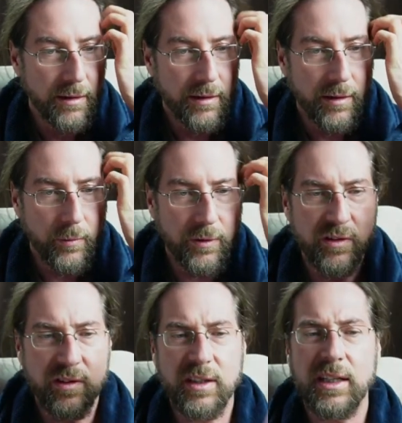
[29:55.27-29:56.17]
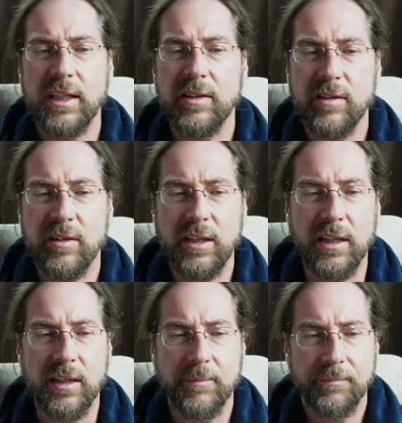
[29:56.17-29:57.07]
What's
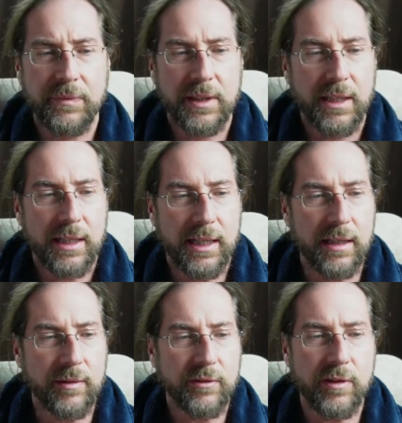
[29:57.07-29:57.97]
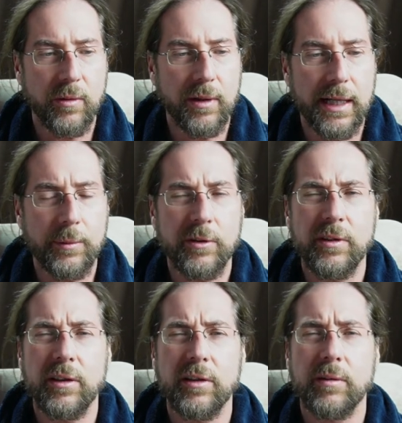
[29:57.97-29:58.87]
TNC? Um, so I was
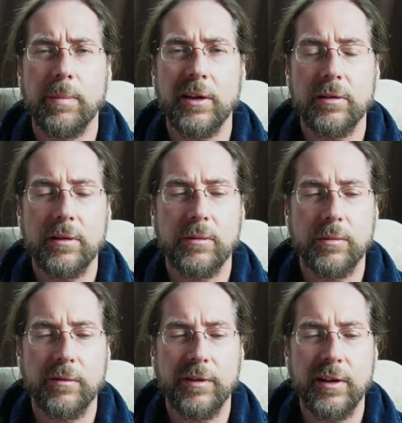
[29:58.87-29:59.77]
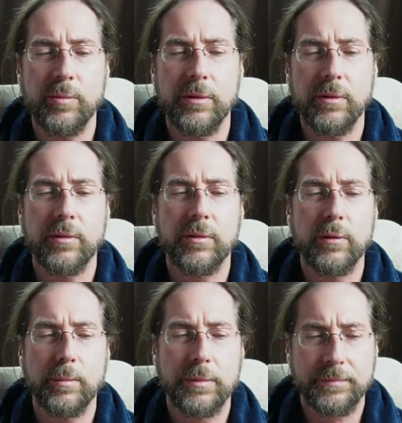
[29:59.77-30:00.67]
in a special Facebook
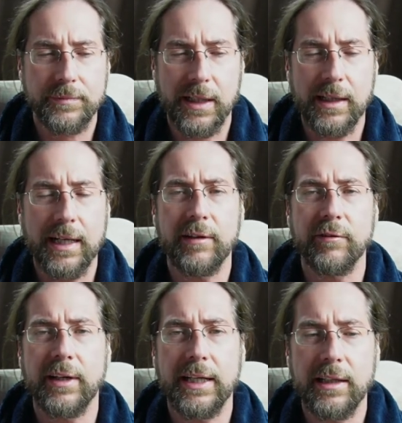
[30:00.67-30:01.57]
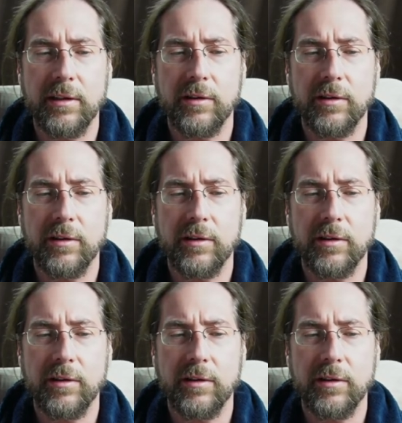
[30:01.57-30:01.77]
group. I got invited.